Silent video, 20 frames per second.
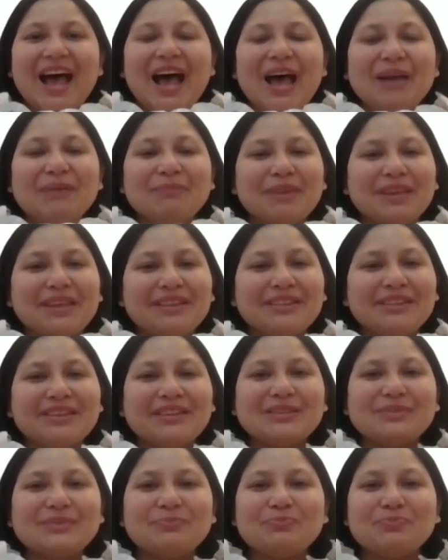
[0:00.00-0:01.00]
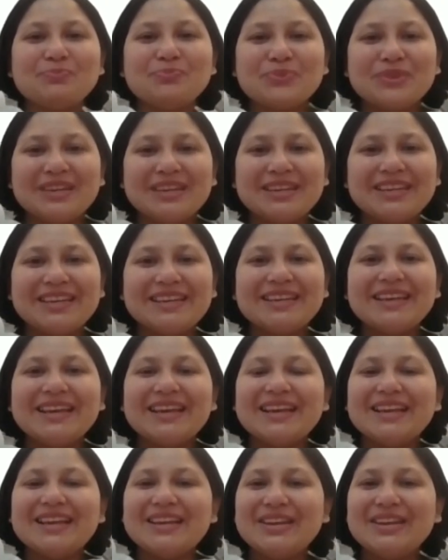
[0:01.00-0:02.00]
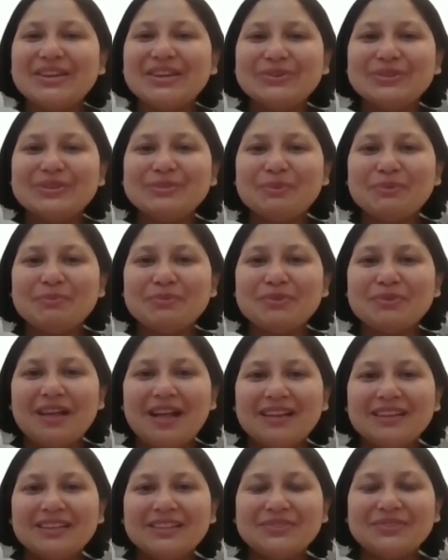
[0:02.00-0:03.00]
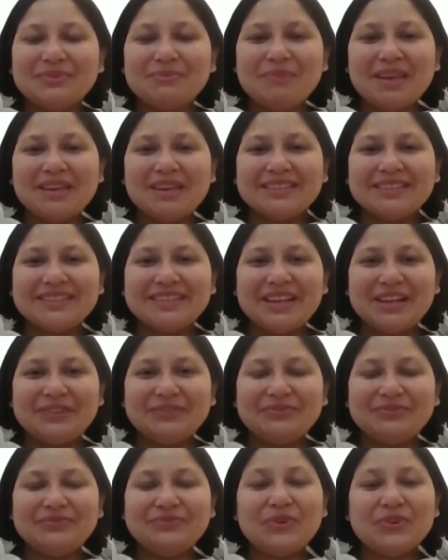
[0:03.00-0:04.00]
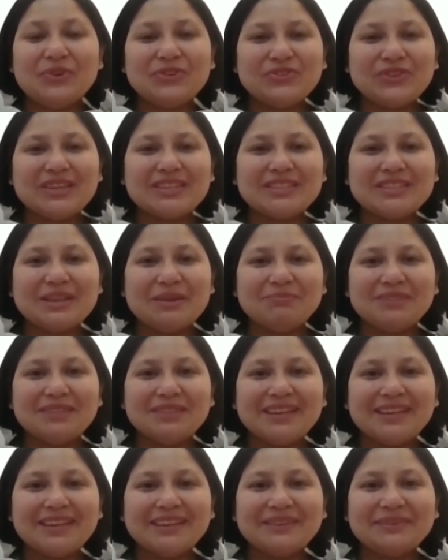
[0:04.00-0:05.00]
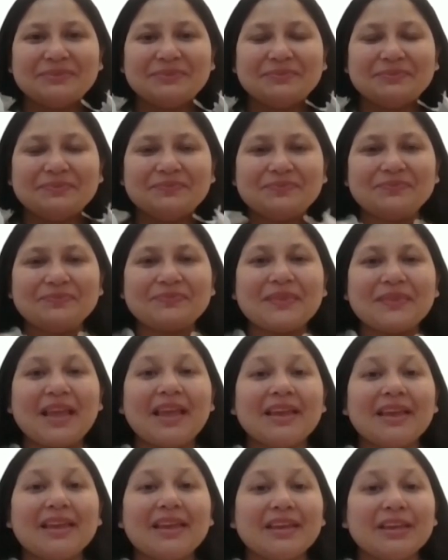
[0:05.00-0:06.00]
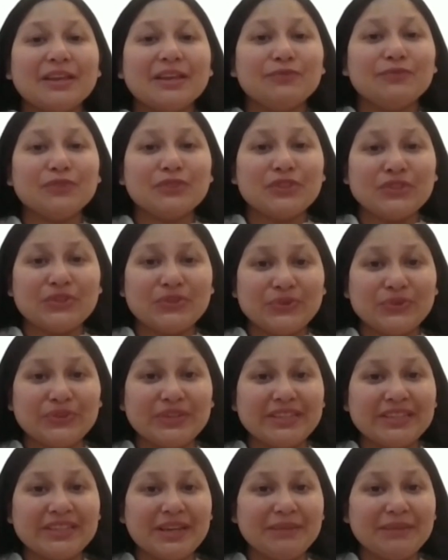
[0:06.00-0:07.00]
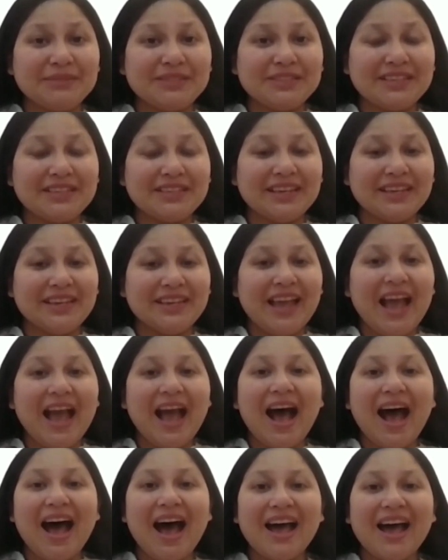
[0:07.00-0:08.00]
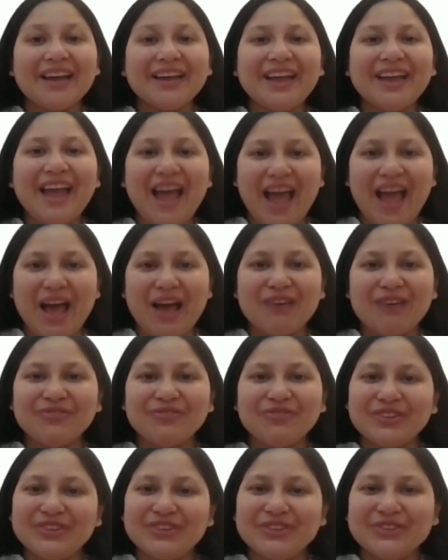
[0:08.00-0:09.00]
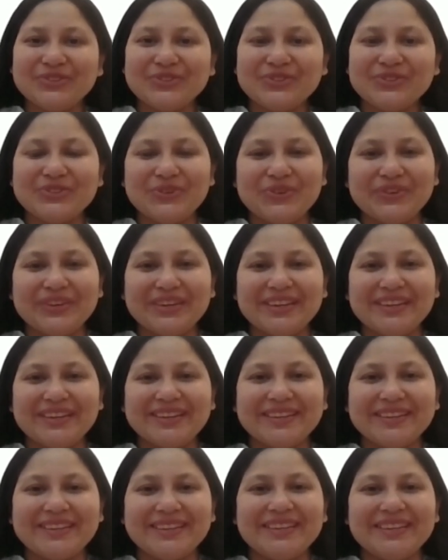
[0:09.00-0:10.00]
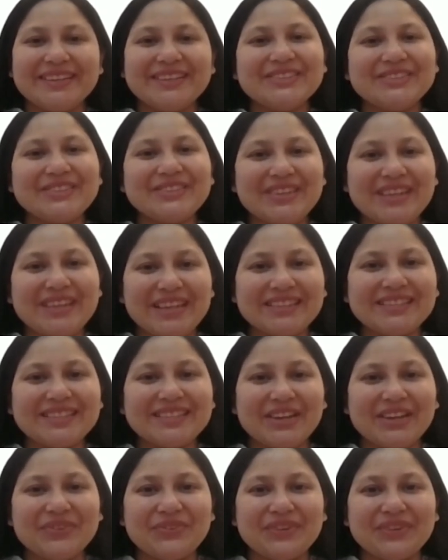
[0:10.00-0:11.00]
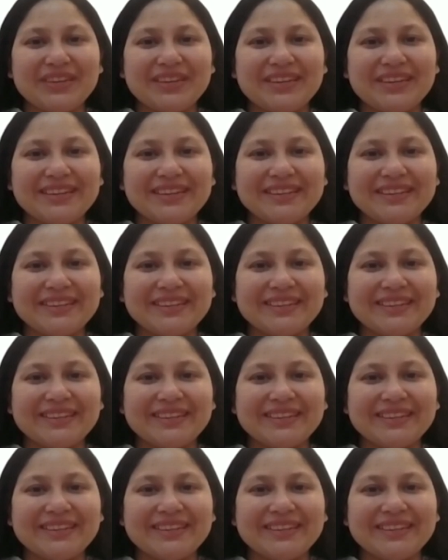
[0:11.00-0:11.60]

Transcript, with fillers: I made this pretty newspaper garland for myself for dress up day. And for story time today, I have a new story. So let's start reading.